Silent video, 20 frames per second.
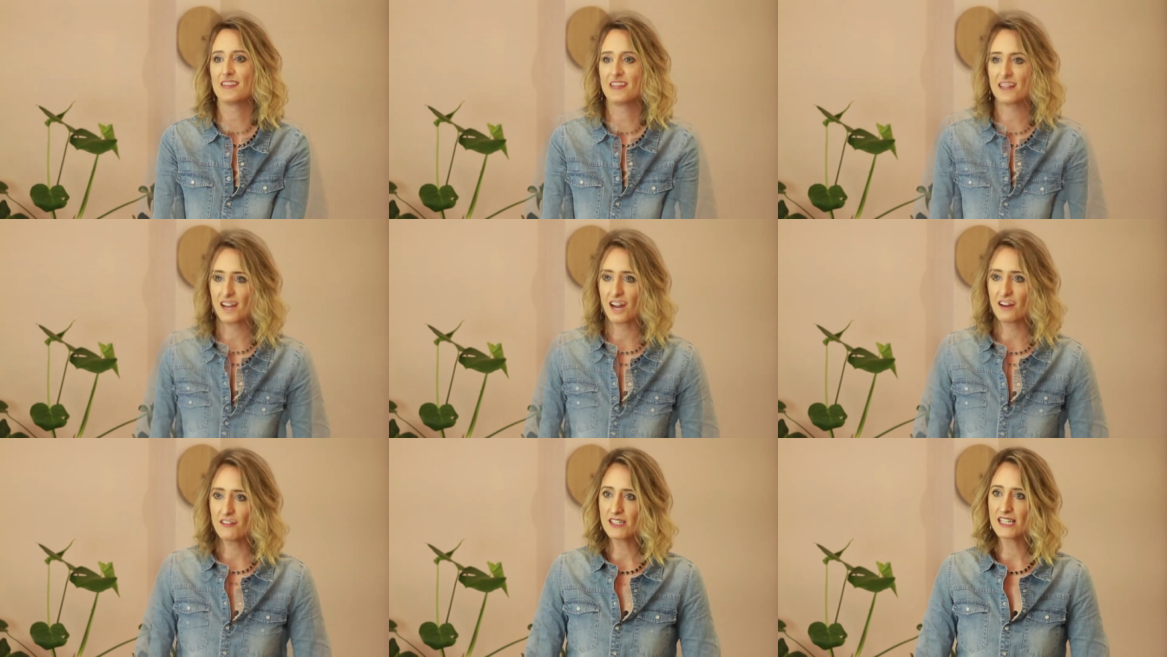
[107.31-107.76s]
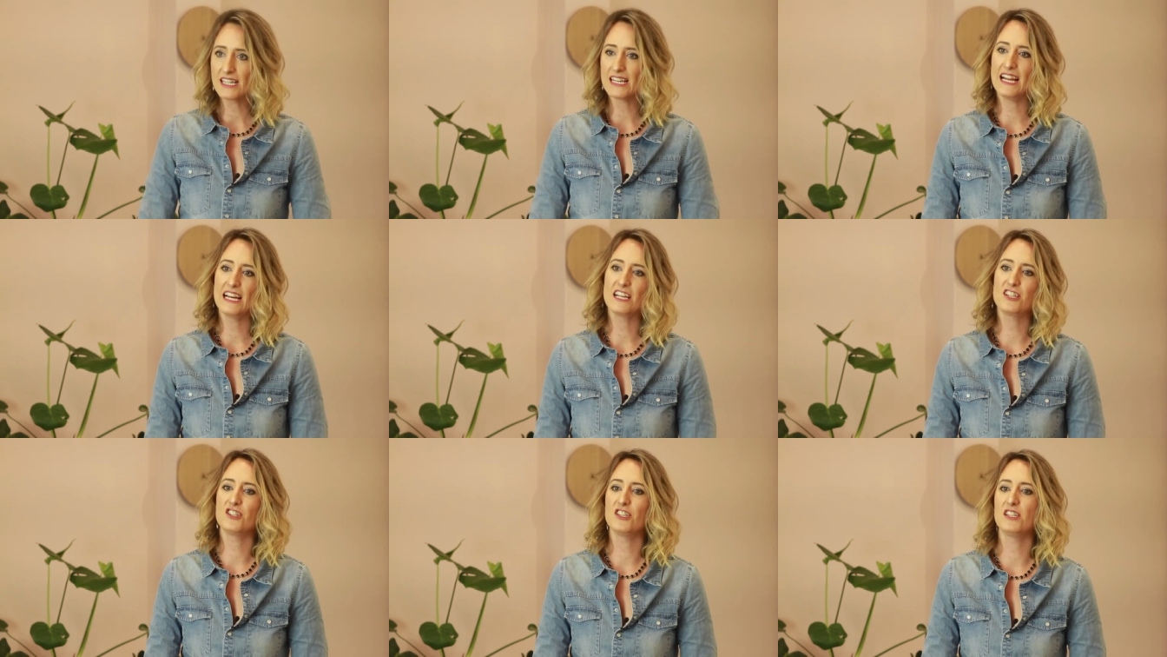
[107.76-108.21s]
The current
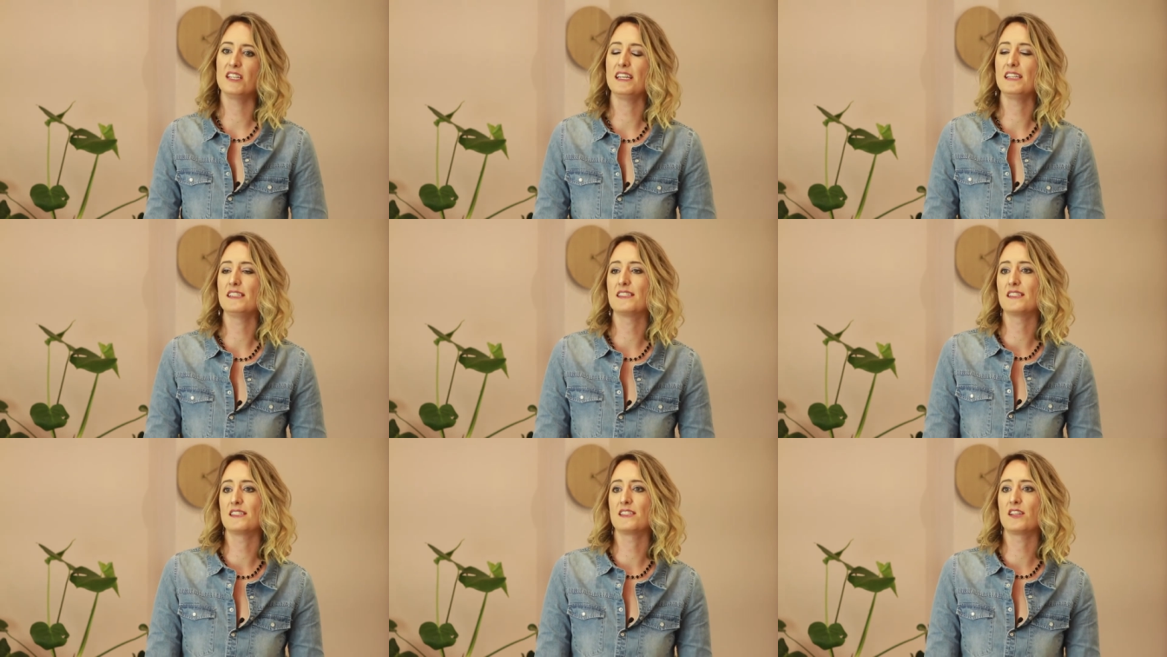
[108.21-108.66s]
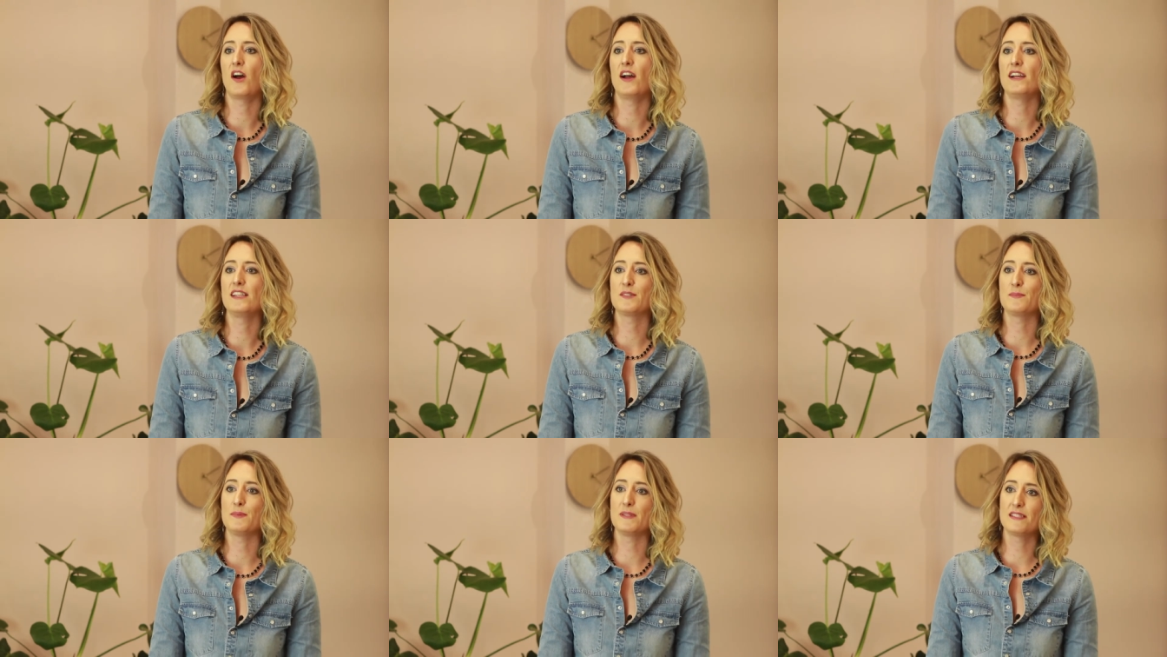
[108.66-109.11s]
collection is
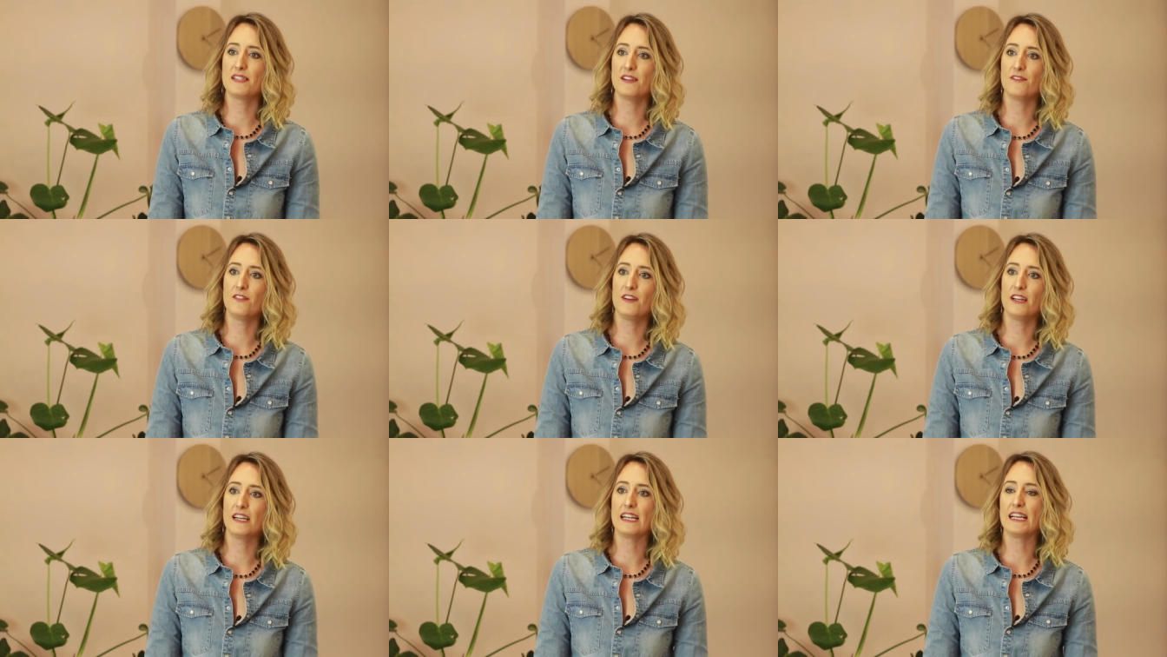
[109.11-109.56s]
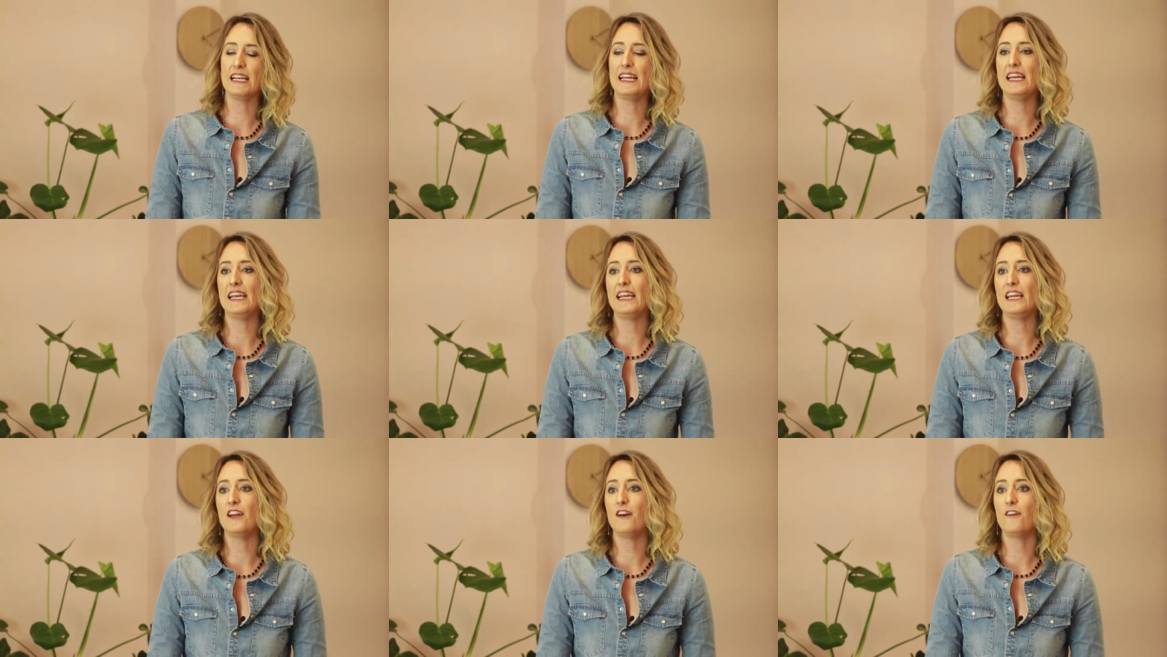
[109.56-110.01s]
designed
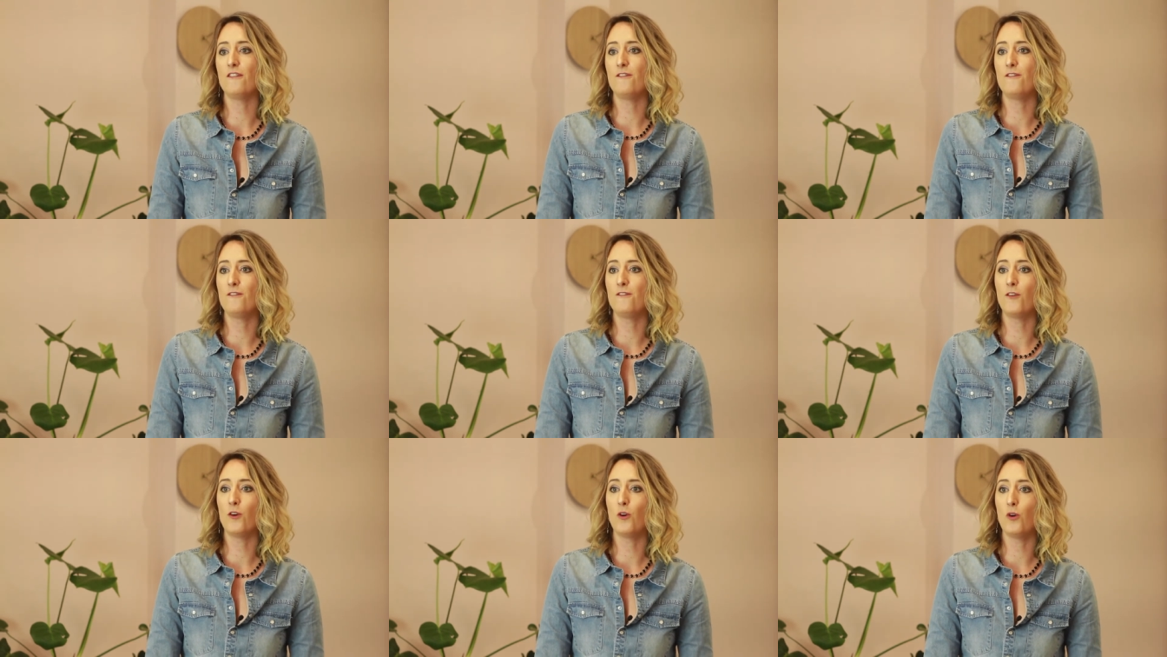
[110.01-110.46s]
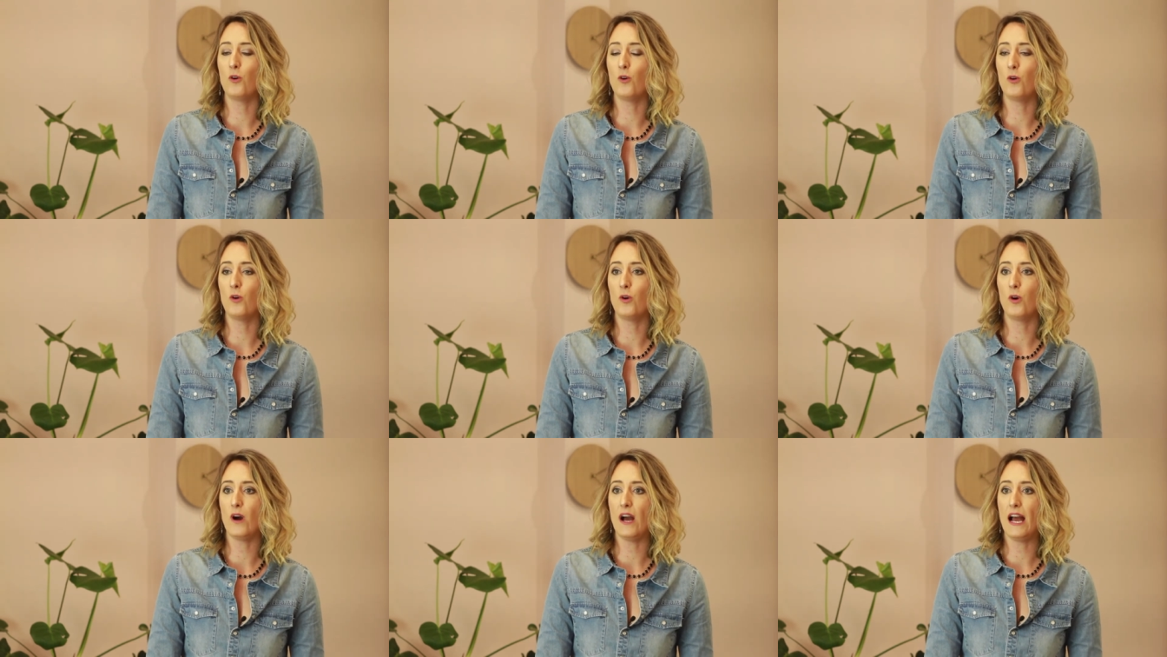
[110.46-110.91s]
specifically
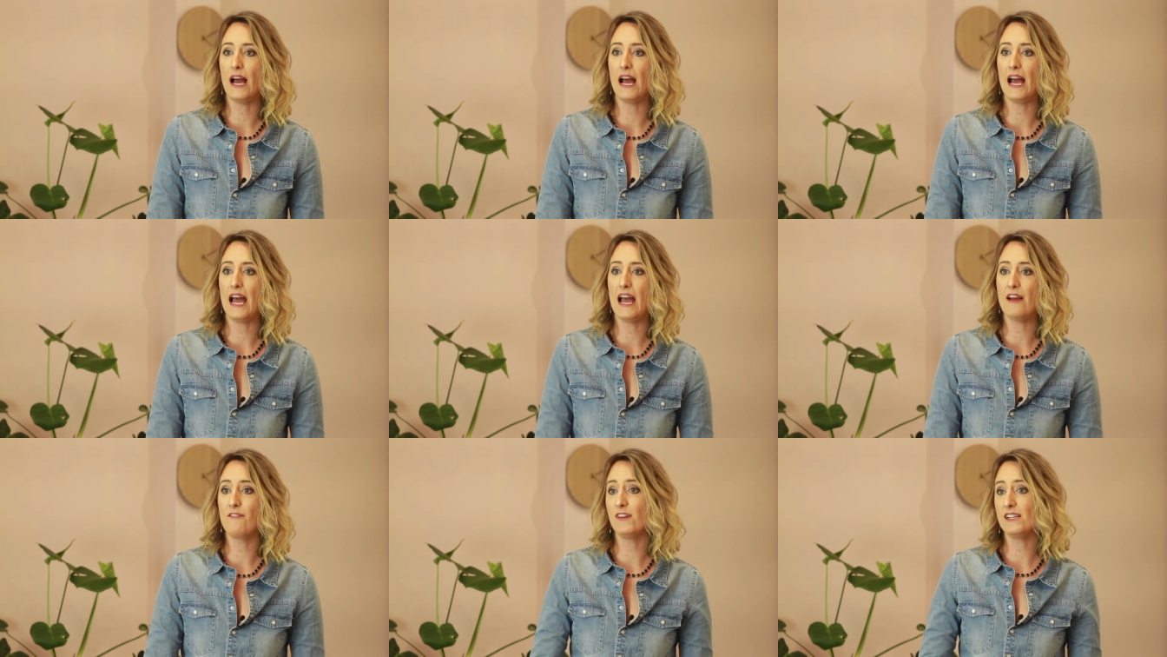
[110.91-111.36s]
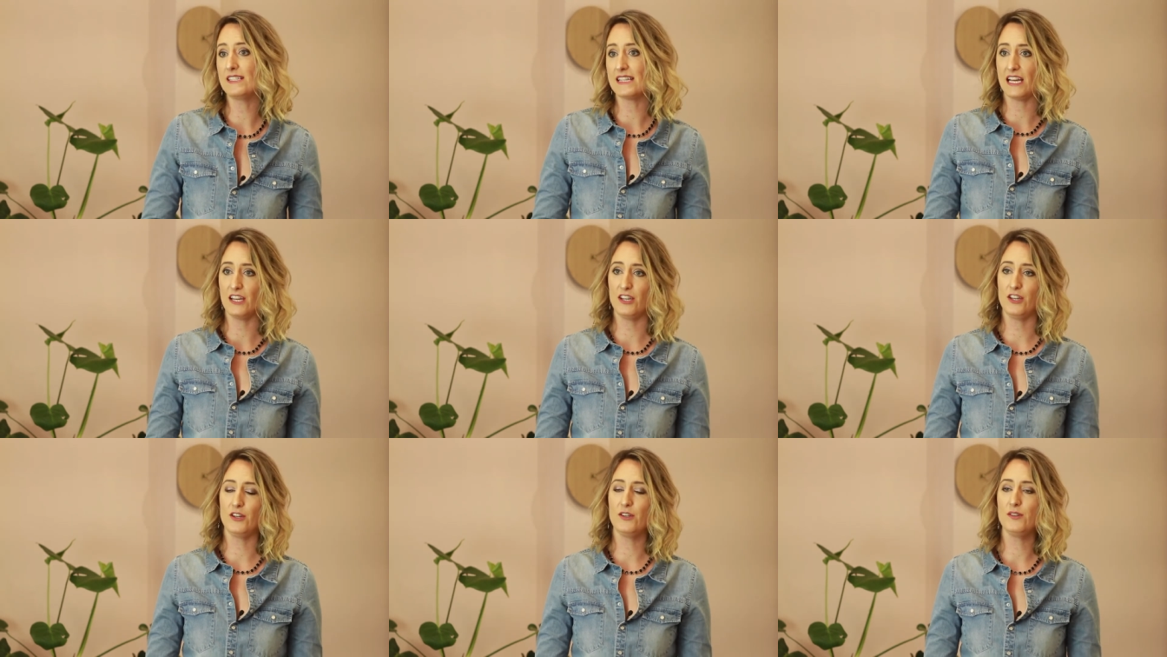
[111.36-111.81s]
for
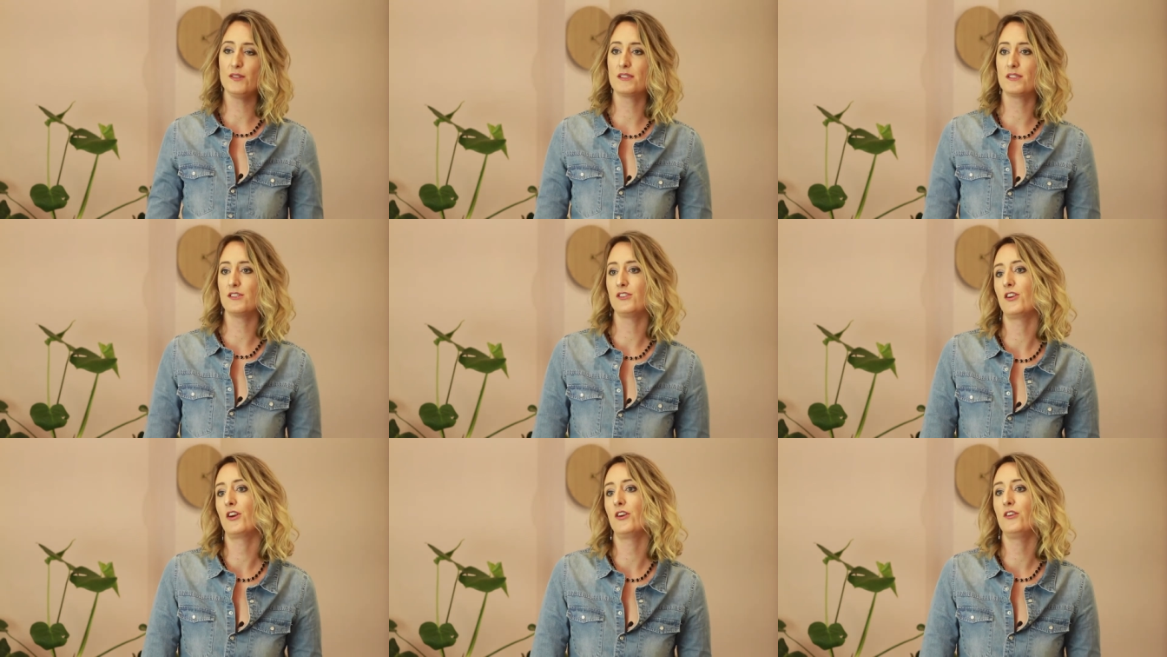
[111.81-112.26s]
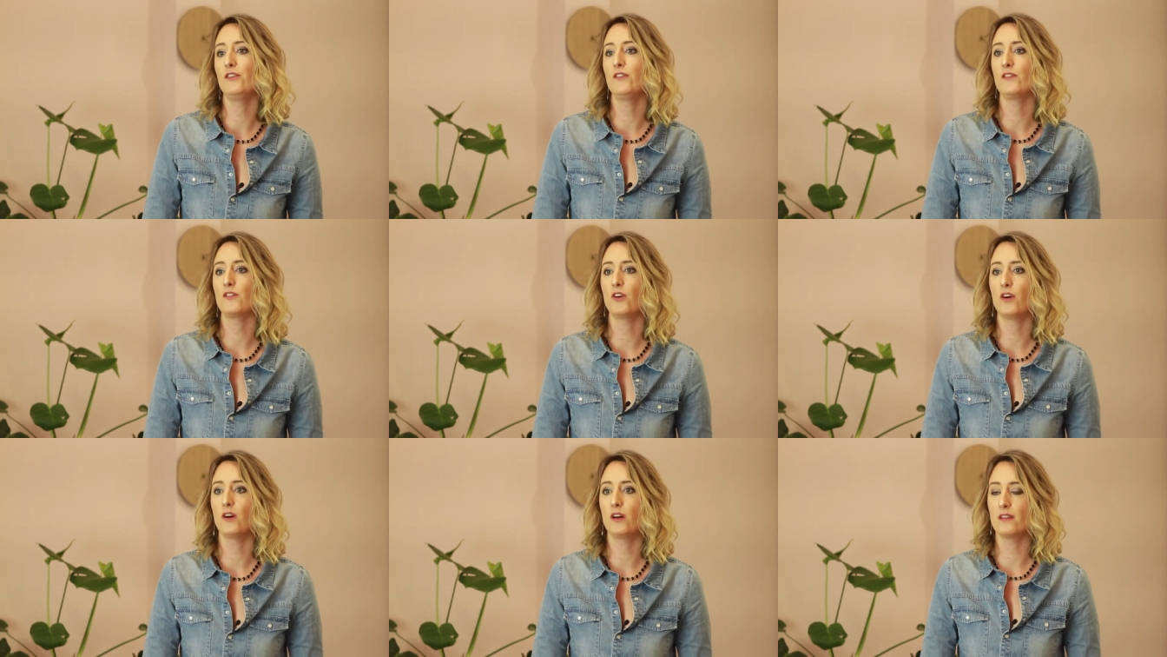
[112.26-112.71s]
everyday use. You know,
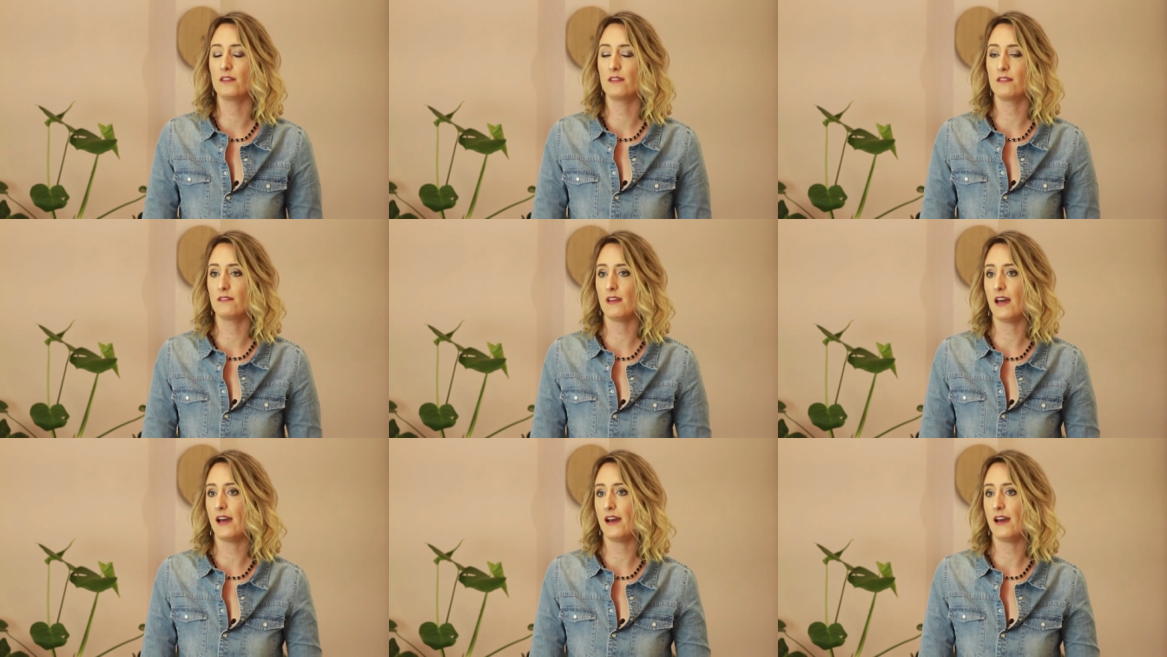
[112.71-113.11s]
you've got